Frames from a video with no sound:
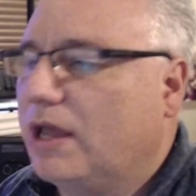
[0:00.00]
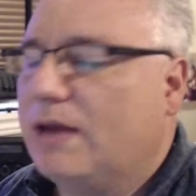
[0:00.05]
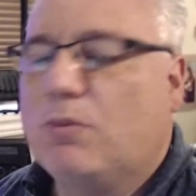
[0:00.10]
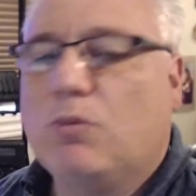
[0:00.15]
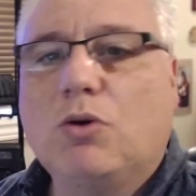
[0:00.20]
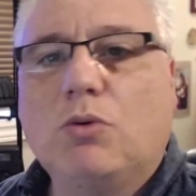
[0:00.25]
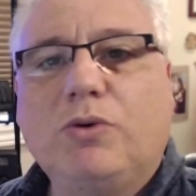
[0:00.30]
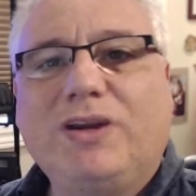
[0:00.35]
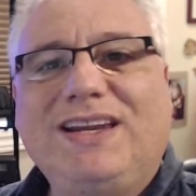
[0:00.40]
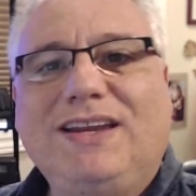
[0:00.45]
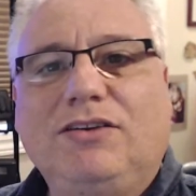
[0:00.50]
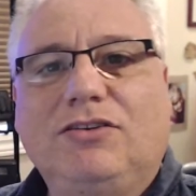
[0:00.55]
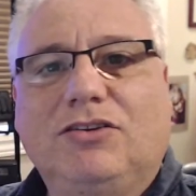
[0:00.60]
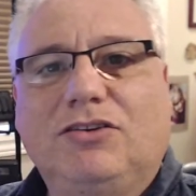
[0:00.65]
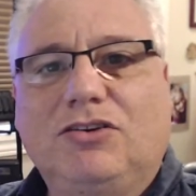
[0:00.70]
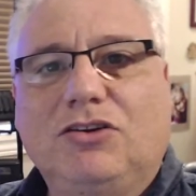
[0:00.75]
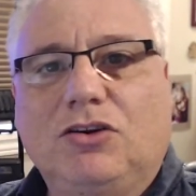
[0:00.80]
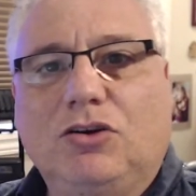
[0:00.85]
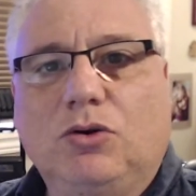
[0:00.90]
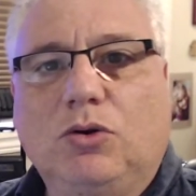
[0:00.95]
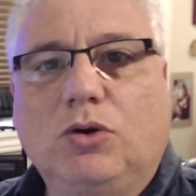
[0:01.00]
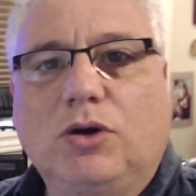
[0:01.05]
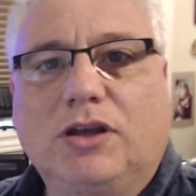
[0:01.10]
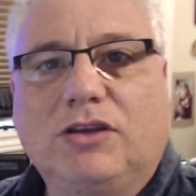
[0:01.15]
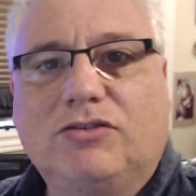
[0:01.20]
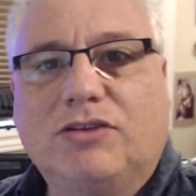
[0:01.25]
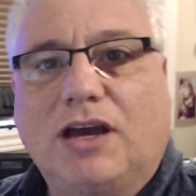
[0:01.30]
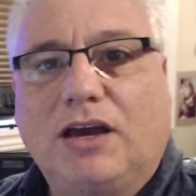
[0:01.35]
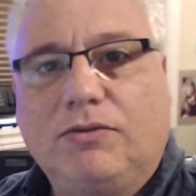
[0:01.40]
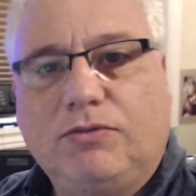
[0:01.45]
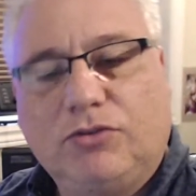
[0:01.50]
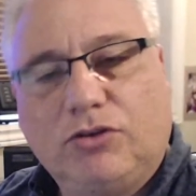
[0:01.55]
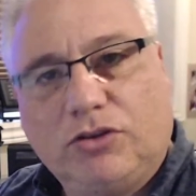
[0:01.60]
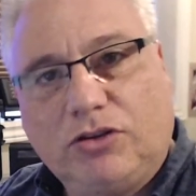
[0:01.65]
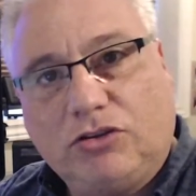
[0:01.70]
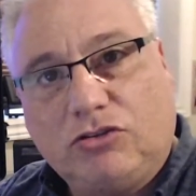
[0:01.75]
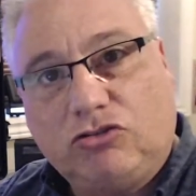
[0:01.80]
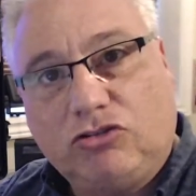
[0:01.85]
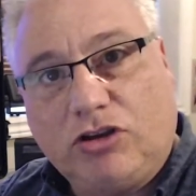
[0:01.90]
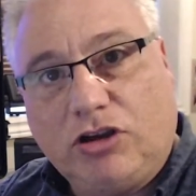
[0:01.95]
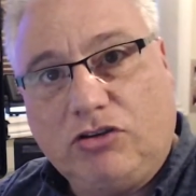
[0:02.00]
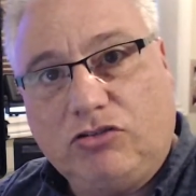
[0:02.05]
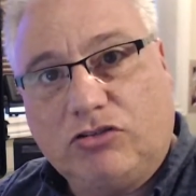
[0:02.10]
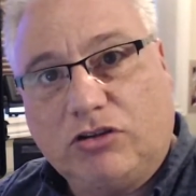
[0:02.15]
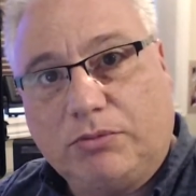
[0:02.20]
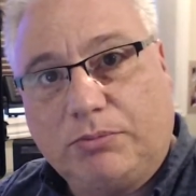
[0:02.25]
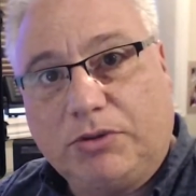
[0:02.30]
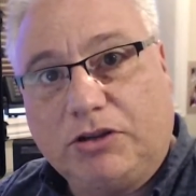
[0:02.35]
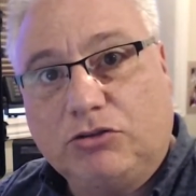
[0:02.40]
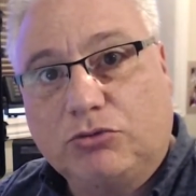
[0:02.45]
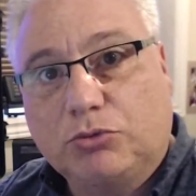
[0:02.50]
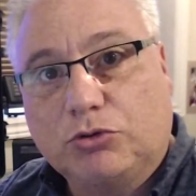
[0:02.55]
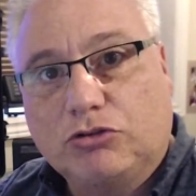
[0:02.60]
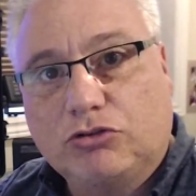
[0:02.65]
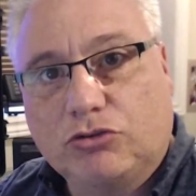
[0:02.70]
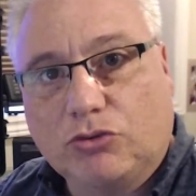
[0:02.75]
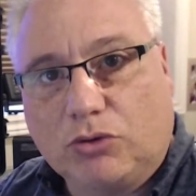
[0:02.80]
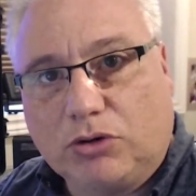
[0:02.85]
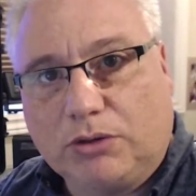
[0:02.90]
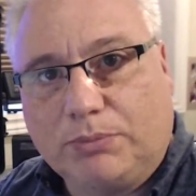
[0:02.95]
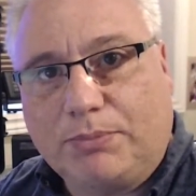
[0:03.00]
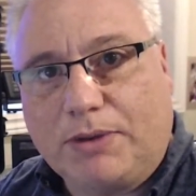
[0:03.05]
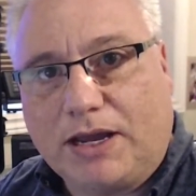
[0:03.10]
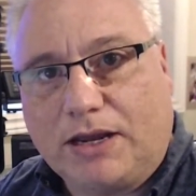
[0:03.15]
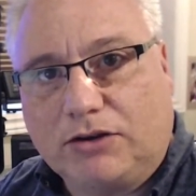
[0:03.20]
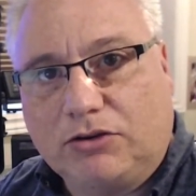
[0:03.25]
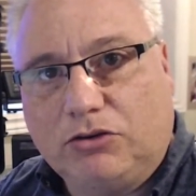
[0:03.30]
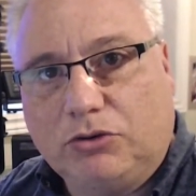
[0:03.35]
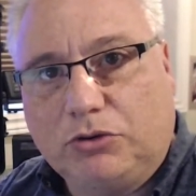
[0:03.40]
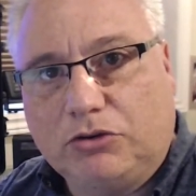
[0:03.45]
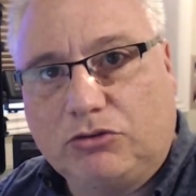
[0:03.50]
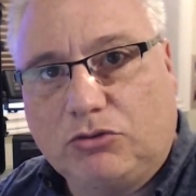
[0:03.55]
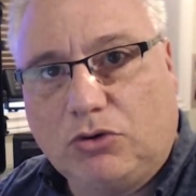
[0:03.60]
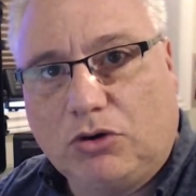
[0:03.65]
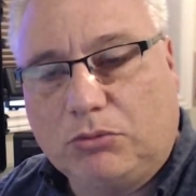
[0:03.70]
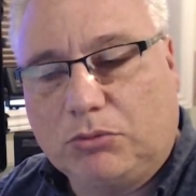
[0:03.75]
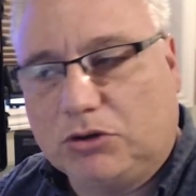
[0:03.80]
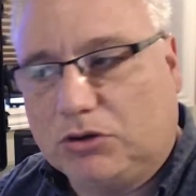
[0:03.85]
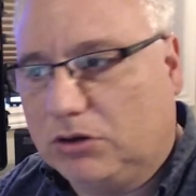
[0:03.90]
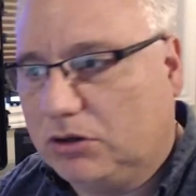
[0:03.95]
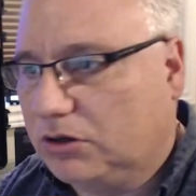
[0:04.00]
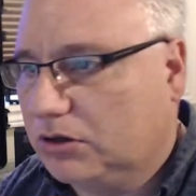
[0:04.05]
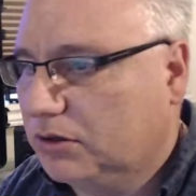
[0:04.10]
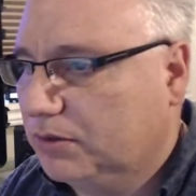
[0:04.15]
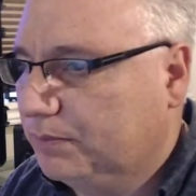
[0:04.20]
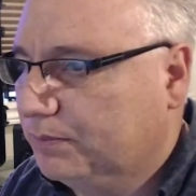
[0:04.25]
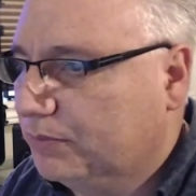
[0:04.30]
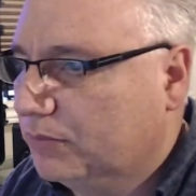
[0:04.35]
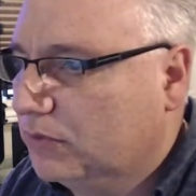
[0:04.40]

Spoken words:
and what we need to do is after this change up is restore it back to its normal look.